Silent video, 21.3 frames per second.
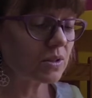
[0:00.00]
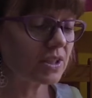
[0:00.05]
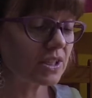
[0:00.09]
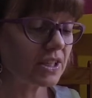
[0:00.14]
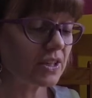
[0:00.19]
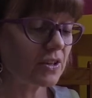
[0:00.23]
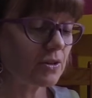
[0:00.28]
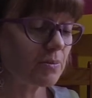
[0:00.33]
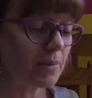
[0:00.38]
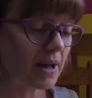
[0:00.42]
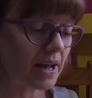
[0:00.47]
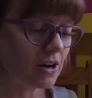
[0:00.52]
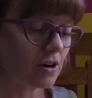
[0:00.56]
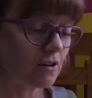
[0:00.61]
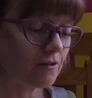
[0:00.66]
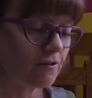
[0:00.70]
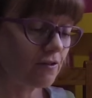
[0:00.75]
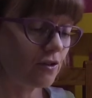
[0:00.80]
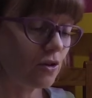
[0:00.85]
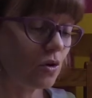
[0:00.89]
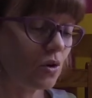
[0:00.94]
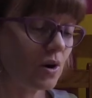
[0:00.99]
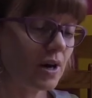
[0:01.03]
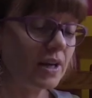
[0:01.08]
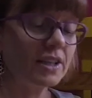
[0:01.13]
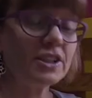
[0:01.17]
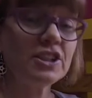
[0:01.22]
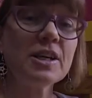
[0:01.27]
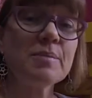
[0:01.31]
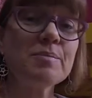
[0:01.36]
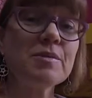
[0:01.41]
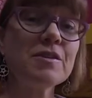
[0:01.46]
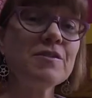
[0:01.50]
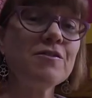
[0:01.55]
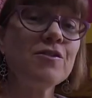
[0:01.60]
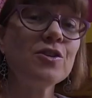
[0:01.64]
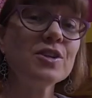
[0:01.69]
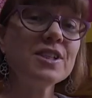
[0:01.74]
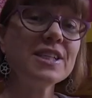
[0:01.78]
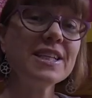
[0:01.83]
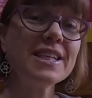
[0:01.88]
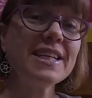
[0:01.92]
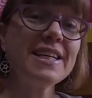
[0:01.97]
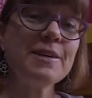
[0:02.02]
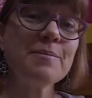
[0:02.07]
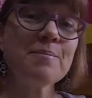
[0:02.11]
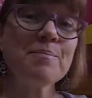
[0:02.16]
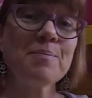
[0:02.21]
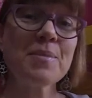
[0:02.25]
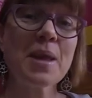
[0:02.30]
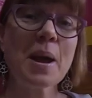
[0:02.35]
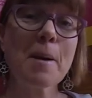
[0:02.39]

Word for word: see you back for chapter 14.